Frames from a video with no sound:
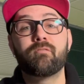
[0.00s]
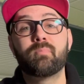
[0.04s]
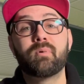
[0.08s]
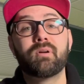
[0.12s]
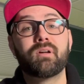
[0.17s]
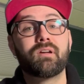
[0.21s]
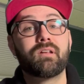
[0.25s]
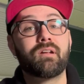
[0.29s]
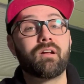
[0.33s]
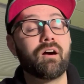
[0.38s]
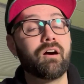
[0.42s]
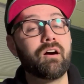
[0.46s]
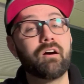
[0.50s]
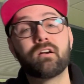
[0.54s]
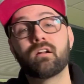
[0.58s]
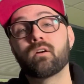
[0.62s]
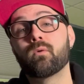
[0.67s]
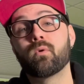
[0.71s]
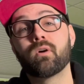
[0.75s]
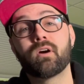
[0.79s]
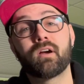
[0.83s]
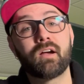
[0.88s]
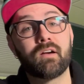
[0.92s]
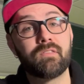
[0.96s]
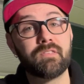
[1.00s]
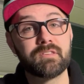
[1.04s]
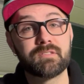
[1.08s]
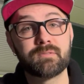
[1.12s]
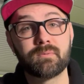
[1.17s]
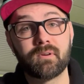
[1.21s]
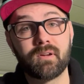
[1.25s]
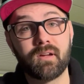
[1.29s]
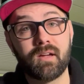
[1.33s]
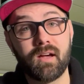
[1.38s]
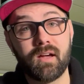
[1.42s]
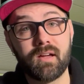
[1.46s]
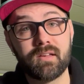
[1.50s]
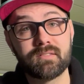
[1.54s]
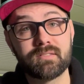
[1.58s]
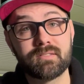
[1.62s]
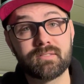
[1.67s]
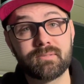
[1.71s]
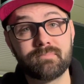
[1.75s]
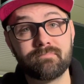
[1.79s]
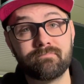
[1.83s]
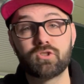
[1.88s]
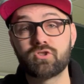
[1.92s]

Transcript: been hard at work on this one, guys.